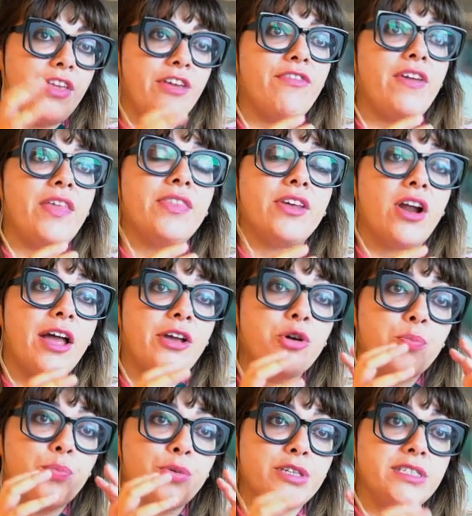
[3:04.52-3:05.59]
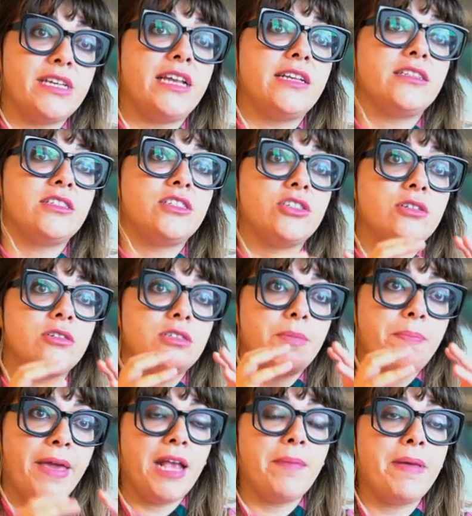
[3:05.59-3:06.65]
the event that I could present to
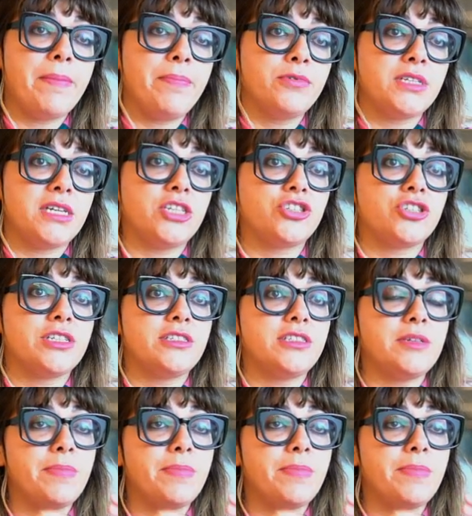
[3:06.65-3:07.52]
pique people's interest,